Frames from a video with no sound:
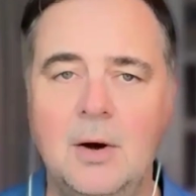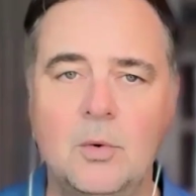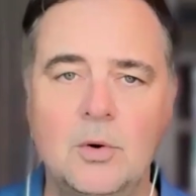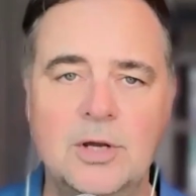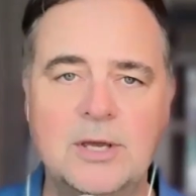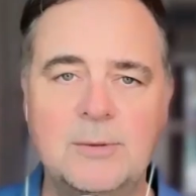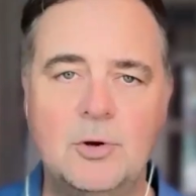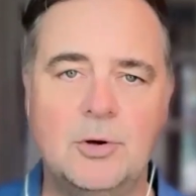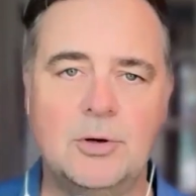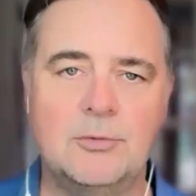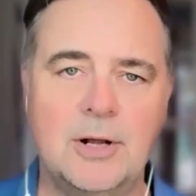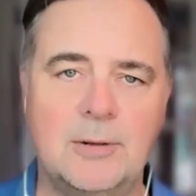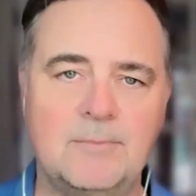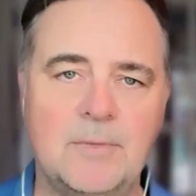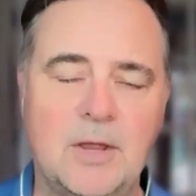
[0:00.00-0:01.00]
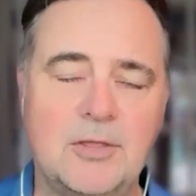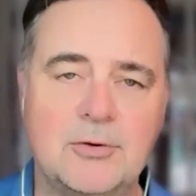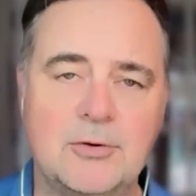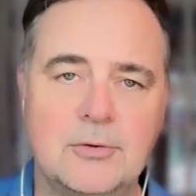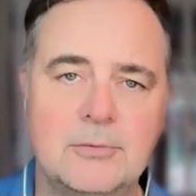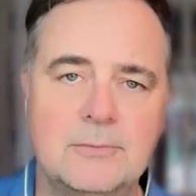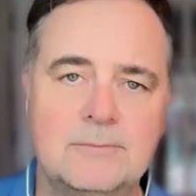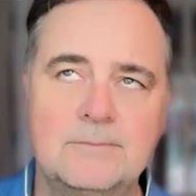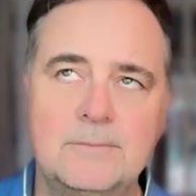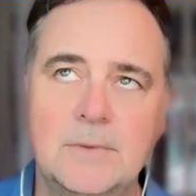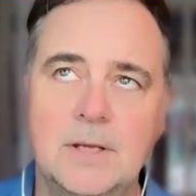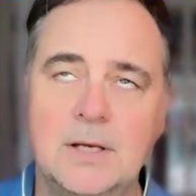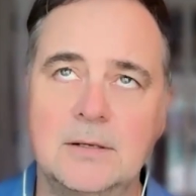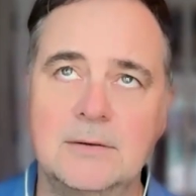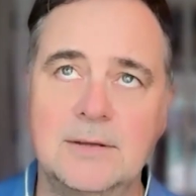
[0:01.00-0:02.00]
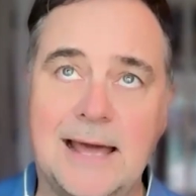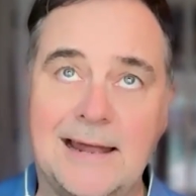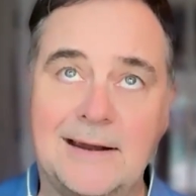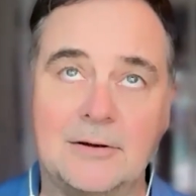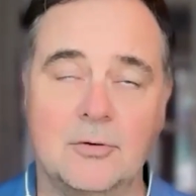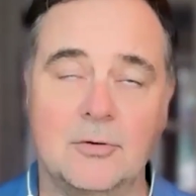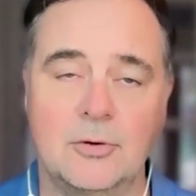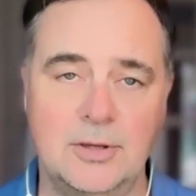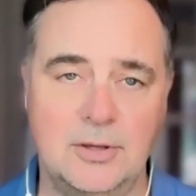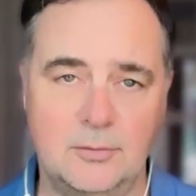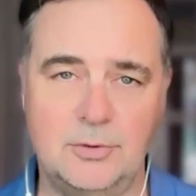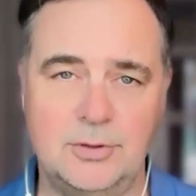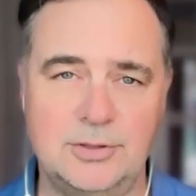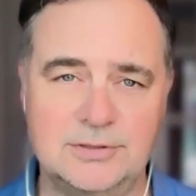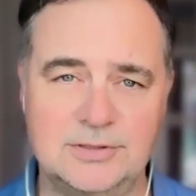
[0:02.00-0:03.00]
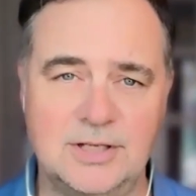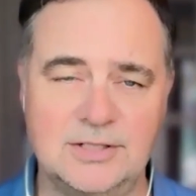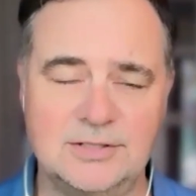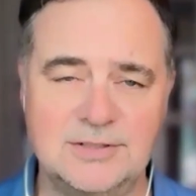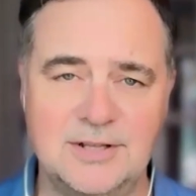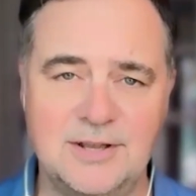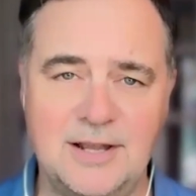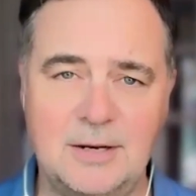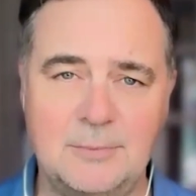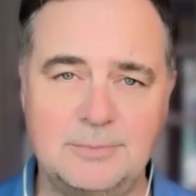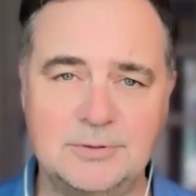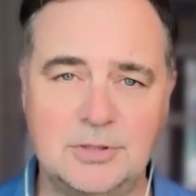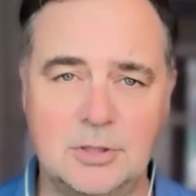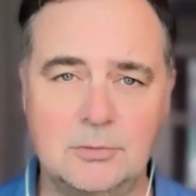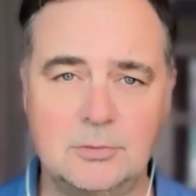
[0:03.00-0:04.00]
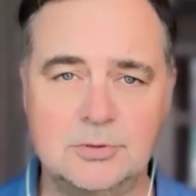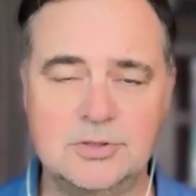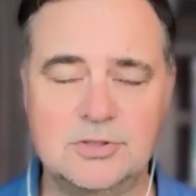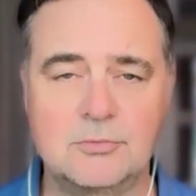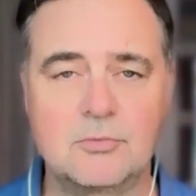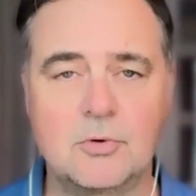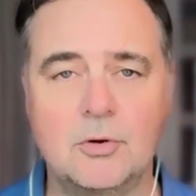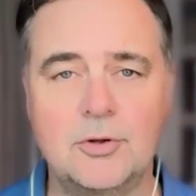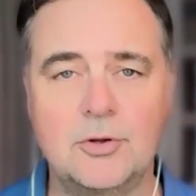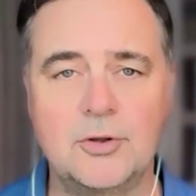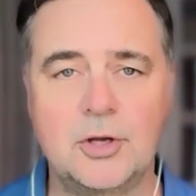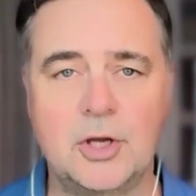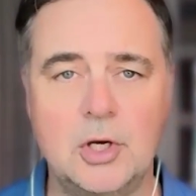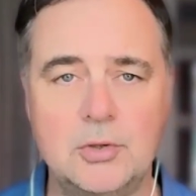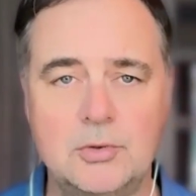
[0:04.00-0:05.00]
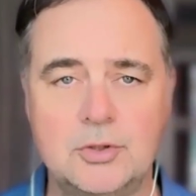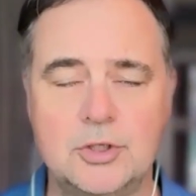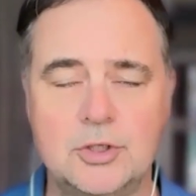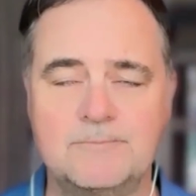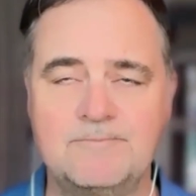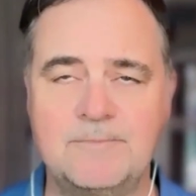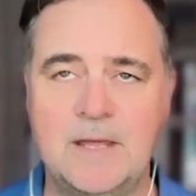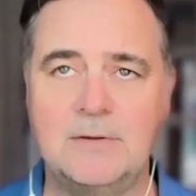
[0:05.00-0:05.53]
We'll keep going around. A third category that we discussed in that episode was the role of the coach.